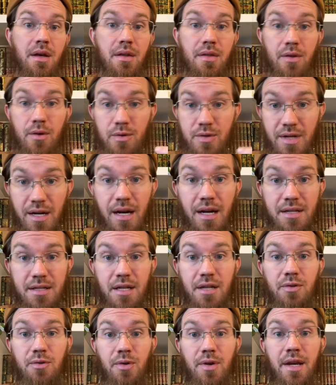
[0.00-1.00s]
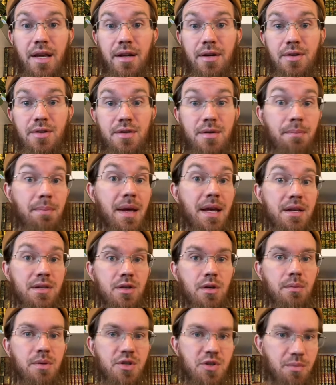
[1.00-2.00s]
those content creators make
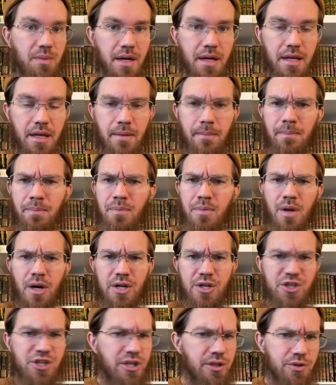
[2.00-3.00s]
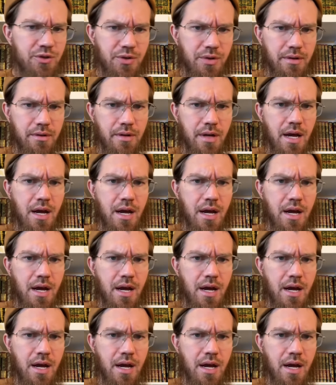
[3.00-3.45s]
so much money are children